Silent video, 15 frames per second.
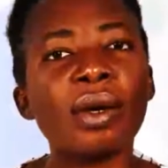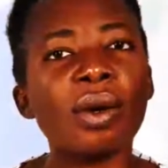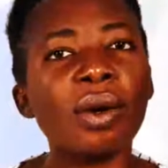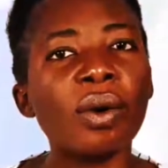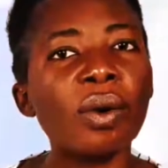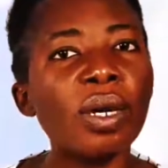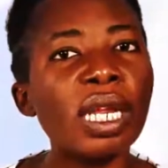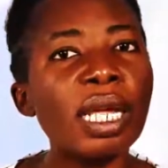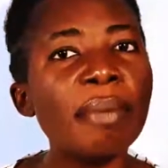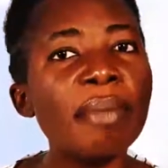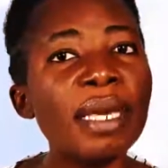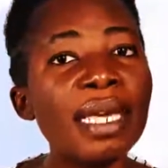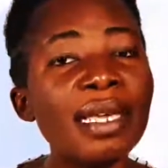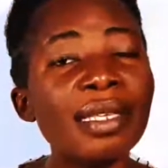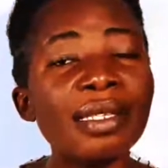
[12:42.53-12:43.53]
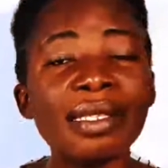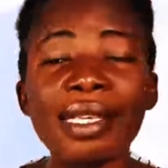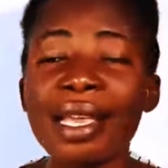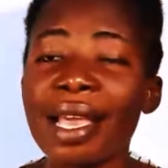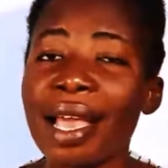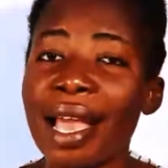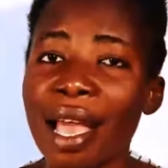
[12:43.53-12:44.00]
Ole means
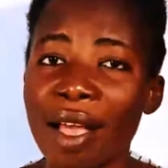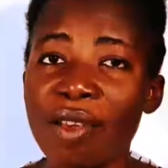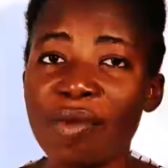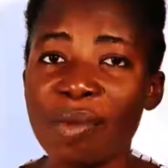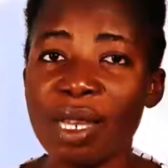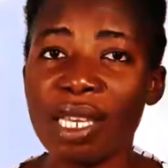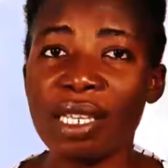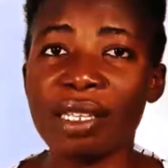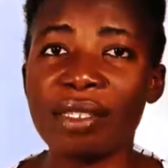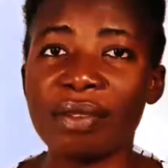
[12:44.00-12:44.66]
how many?